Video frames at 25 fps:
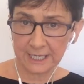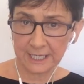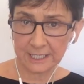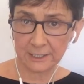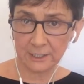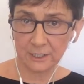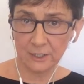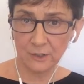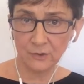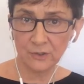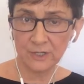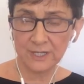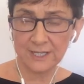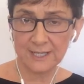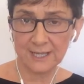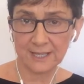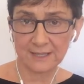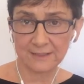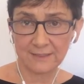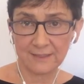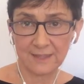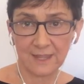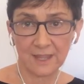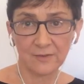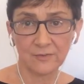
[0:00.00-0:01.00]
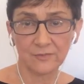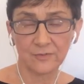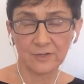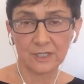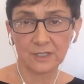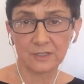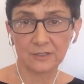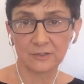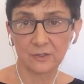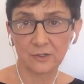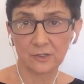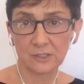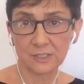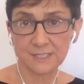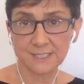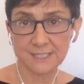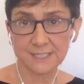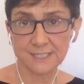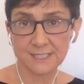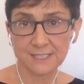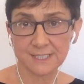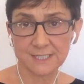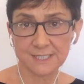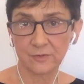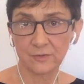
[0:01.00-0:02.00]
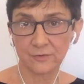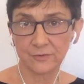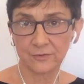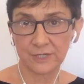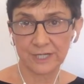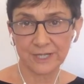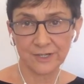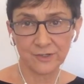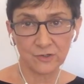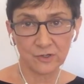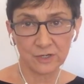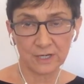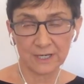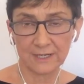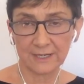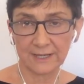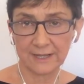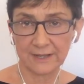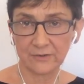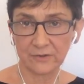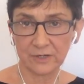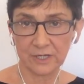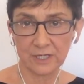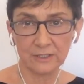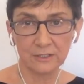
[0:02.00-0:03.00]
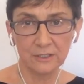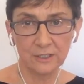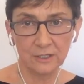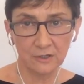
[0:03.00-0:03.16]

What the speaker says: and looking at the African Continental Free Trade Area,